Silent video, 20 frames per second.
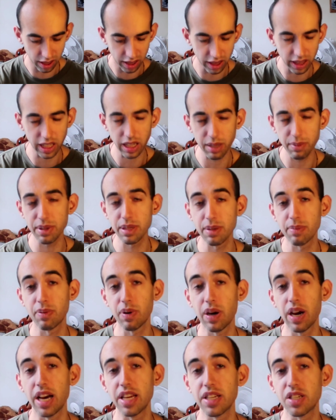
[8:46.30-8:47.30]
a little bit
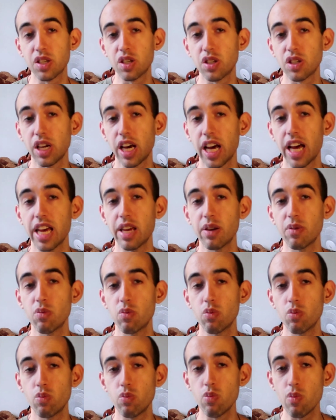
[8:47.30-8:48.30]
surprised because I
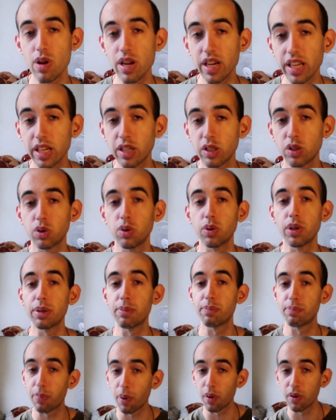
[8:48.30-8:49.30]
really
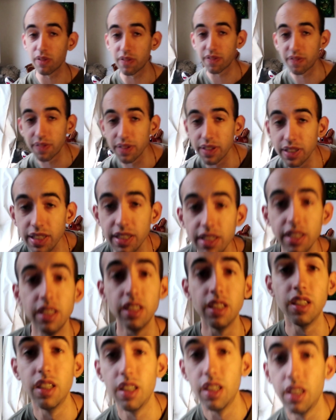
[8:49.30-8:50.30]
enjoyed both
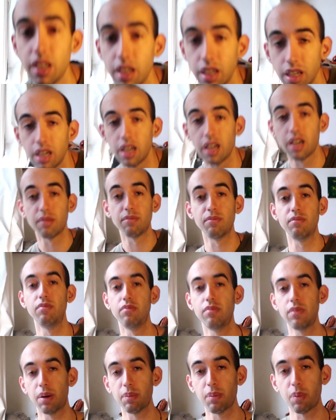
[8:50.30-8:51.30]

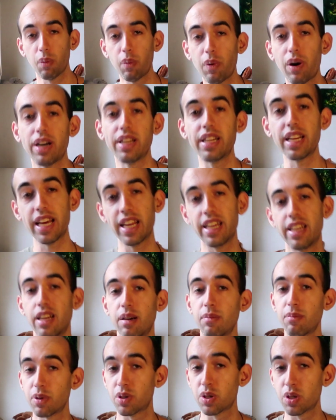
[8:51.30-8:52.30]
number one and
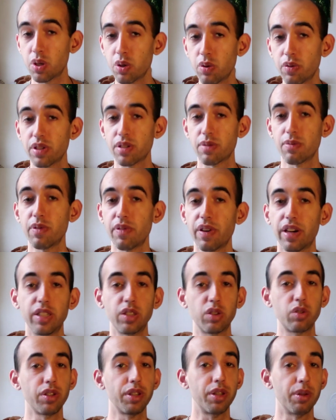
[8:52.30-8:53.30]
number two of this movie. I
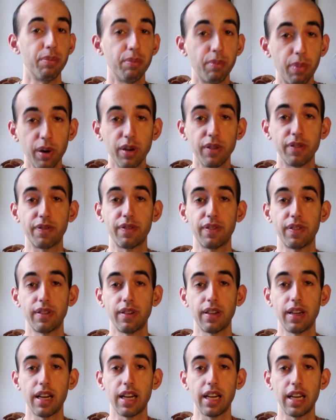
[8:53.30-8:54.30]
enjoyed them both
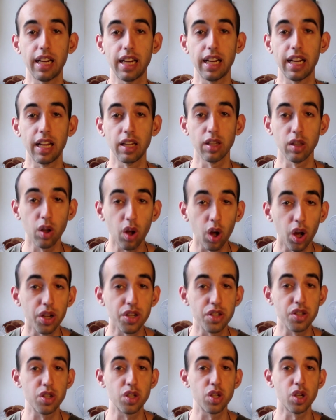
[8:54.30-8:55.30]
a
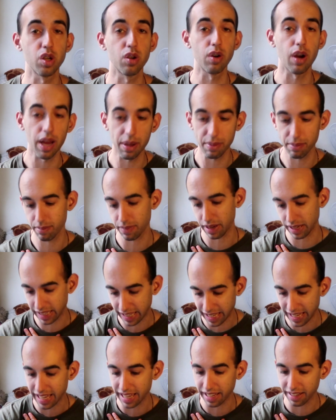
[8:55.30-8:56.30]
lot, so I'm
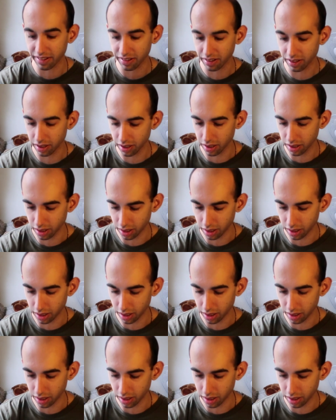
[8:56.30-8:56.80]
again